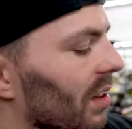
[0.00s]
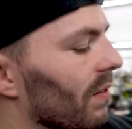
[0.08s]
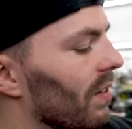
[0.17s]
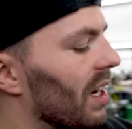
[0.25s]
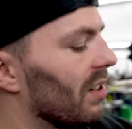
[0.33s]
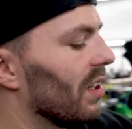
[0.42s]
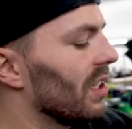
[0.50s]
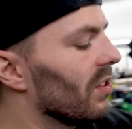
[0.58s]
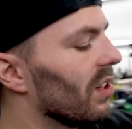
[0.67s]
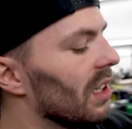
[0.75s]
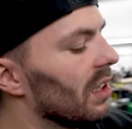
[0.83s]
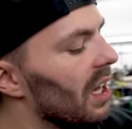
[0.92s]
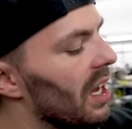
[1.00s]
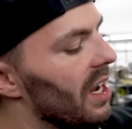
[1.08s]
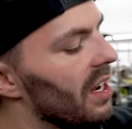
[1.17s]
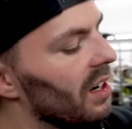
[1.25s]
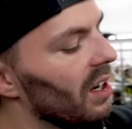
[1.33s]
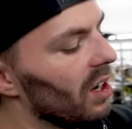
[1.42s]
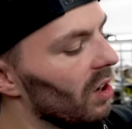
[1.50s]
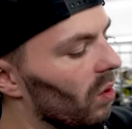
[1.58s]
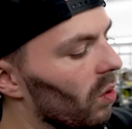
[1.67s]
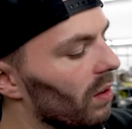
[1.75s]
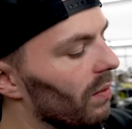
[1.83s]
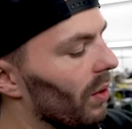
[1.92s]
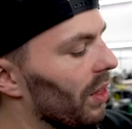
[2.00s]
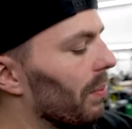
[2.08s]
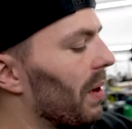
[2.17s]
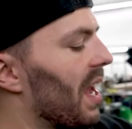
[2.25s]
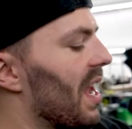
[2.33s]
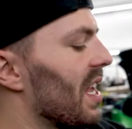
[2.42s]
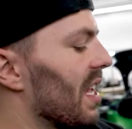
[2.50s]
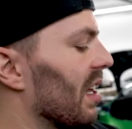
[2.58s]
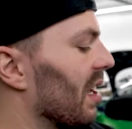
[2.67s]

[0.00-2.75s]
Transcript: the vinyl that you already laid or avoid the paint.